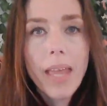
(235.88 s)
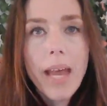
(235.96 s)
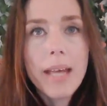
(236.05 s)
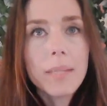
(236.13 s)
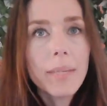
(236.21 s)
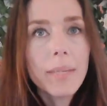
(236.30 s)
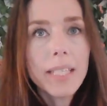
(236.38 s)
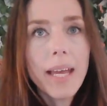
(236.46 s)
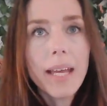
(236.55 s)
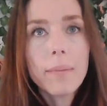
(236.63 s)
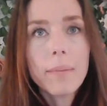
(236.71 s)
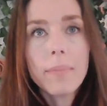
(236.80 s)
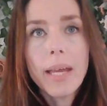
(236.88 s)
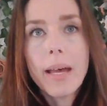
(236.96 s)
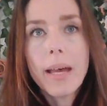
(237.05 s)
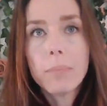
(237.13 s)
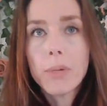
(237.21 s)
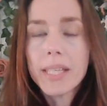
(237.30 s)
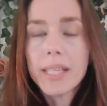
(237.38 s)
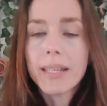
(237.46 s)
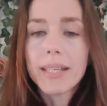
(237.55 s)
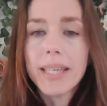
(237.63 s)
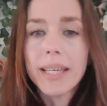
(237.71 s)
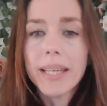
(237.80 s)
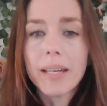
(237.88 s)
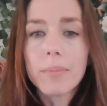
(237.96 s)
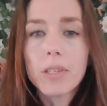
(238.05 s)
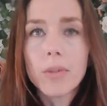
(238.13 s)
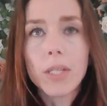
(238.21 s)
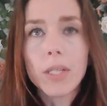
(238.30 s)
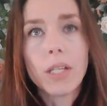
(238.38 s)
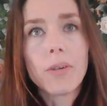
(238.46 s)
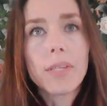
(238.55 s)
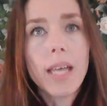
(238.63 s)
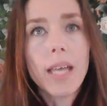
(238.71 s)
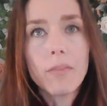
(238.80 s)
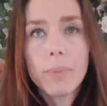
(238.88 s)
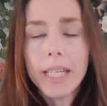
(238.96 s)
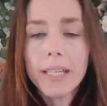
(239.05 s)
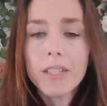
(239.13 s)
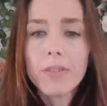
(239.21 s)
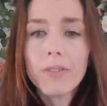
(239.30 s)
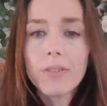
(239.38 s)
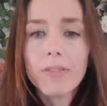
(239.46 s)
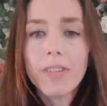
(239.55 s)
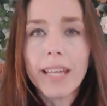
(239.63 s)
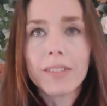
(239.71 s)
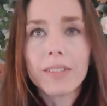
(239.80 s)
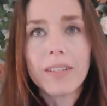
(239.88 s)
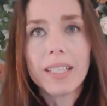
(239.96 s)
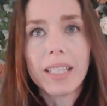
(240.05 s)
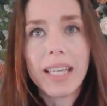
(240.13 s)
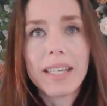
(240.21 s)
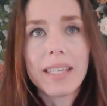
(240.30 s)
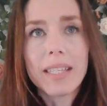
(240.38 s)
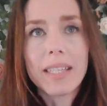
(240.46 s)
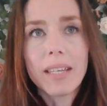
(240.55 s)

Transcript: As my time at Boise State comes to a close, I've begun to reflect on the lessons